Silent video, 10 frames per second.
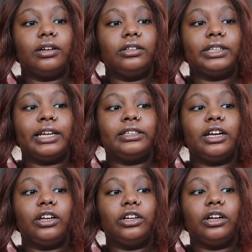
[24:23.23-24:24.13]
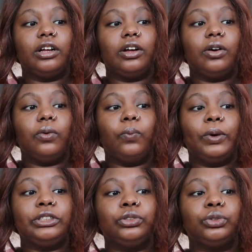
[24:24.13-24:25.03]
then
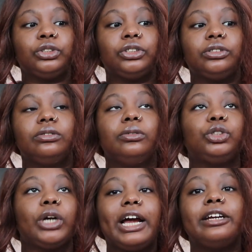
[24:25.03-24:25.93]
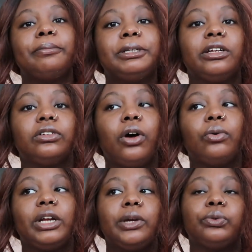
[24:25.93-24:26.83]
when you try to be
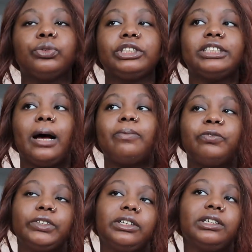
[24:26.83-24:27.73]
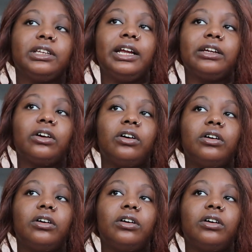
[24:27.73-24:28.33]
alone, it will stop feeling like